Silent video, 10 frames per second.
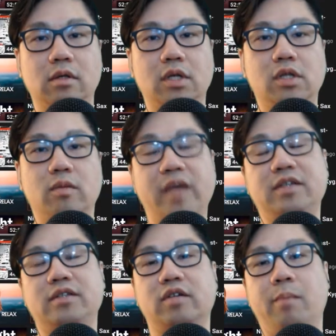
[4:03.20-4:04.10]
you may
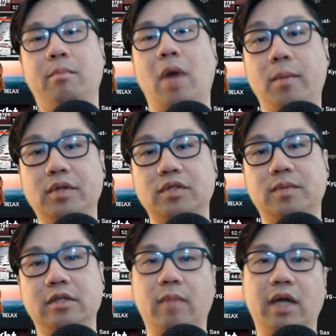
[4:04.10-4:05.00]
still get marbles,
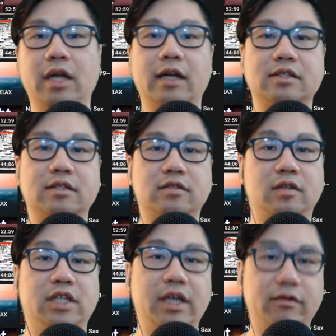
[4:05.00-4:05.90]
but you might not
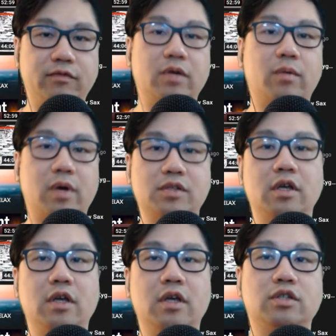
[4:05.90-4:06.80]
necessarily get viewers.
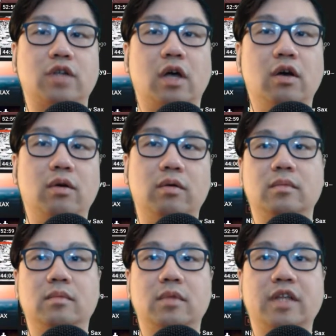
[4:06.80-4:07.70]

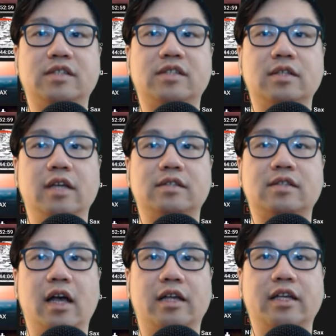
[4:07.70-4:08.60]
So it's
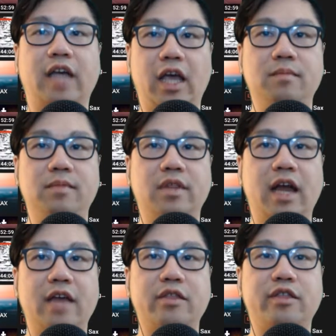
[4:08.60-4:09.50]
a game that
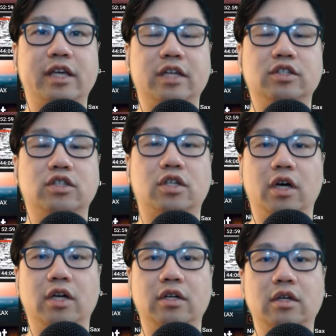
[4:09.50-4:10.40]
I think is
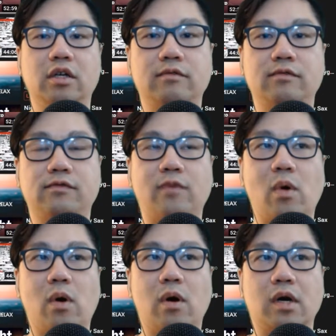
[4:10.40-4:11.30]
good
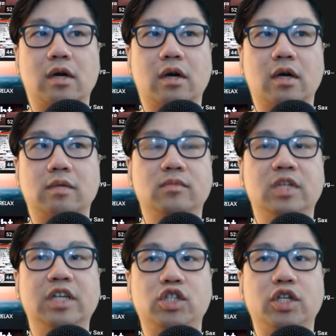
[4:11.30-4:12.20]
for
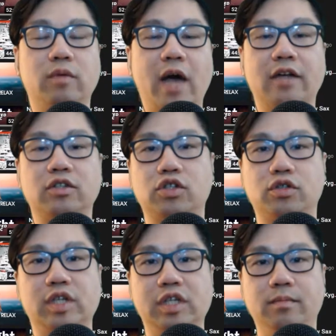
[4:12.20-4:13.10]
teaching you how to
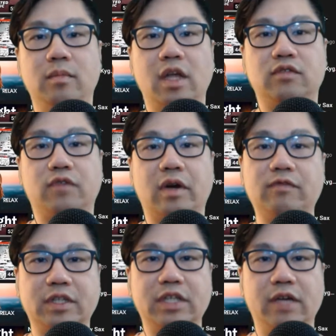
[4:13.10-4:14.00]
stream. It's very
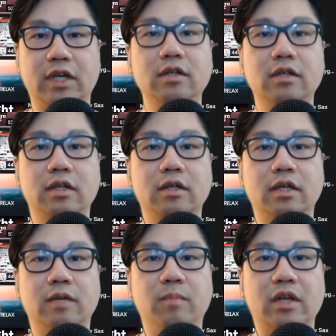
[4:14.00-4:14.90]
forgiving
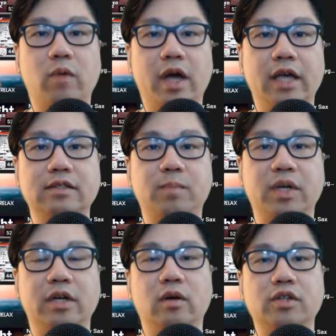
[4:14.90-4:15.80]
in many ways,
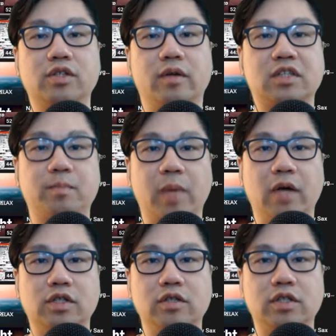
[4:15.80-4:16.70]
but it'll also
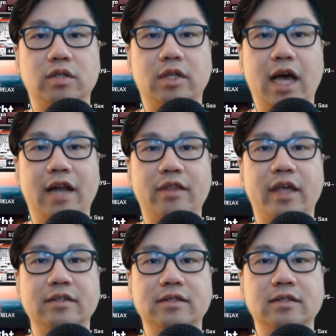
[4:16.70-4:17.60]
expose you to a lot of things